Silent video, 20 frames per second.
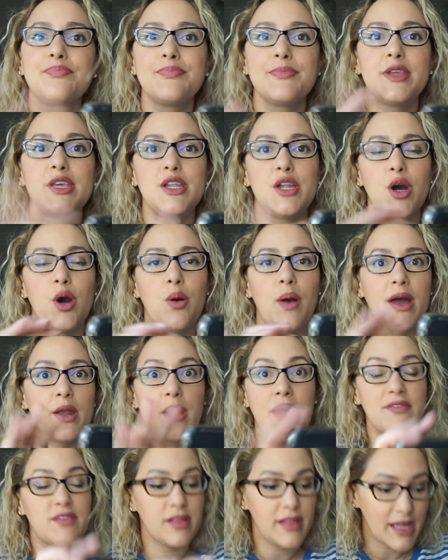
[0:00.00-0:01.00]
you know, I don't
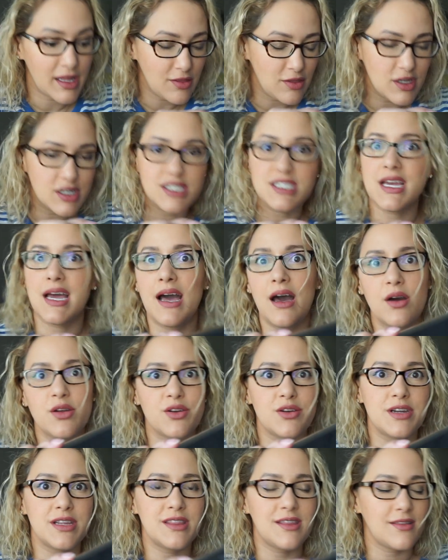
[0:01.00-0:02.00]
have to like look down or
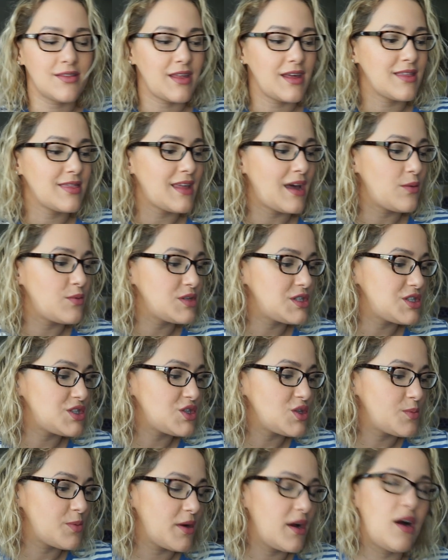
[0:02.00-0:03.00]
anything like that, which is
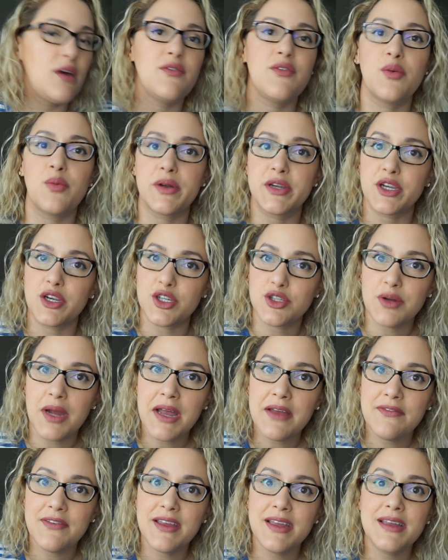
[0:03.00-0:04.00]
super helpful when you're
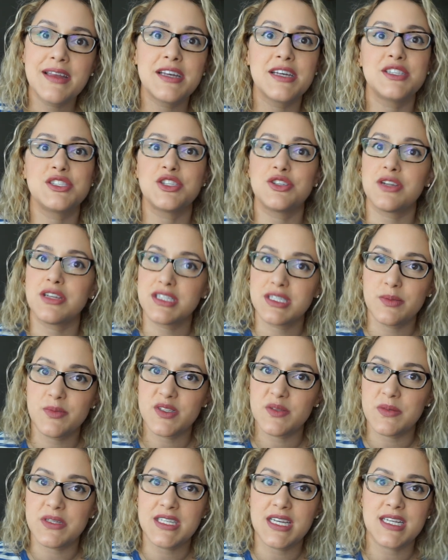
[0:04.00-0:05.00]
driving, because you're not supposed
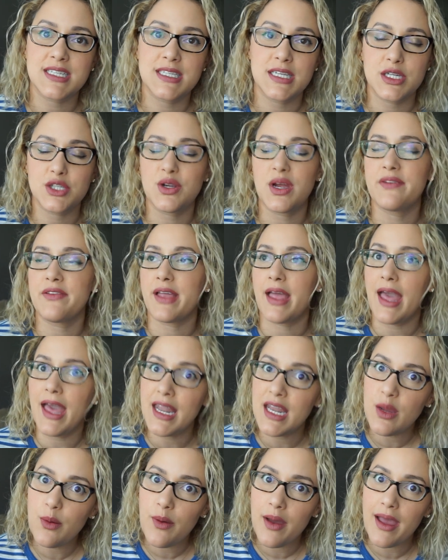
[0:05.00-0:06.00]
to be texting and driving
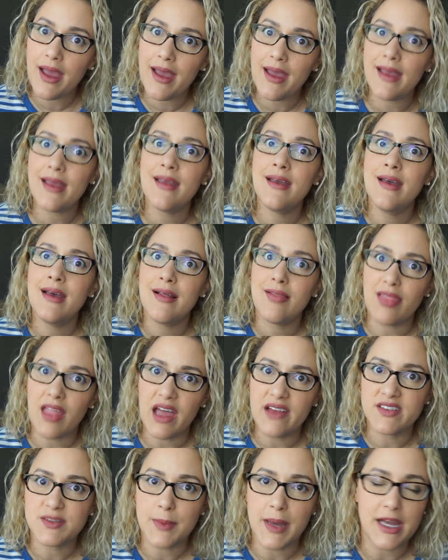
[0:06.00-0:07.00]
anyway.
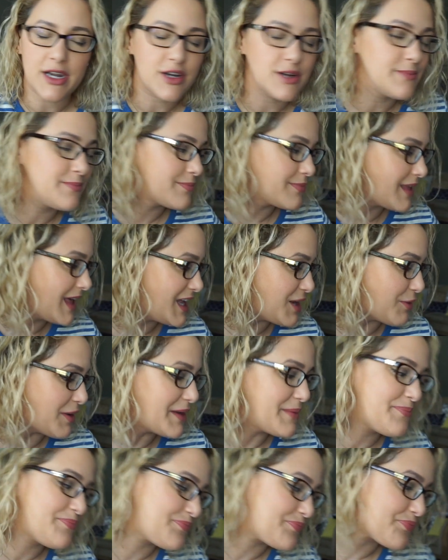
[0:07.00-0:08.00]
Lives matter.
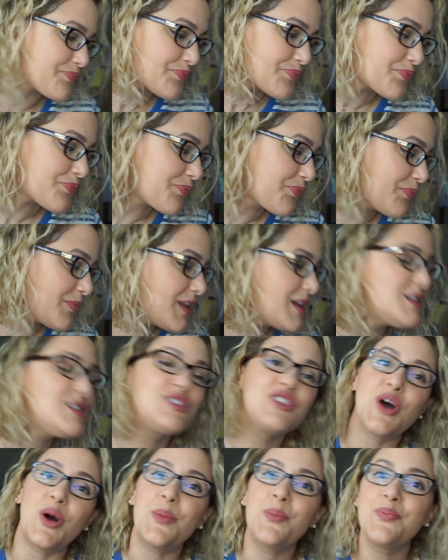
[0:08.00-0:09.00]
Anyway,
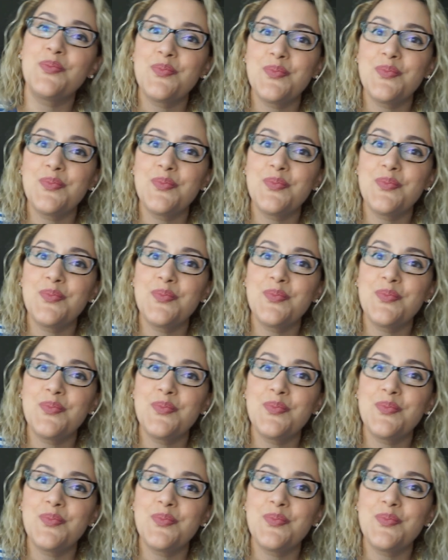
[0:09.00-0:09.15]
so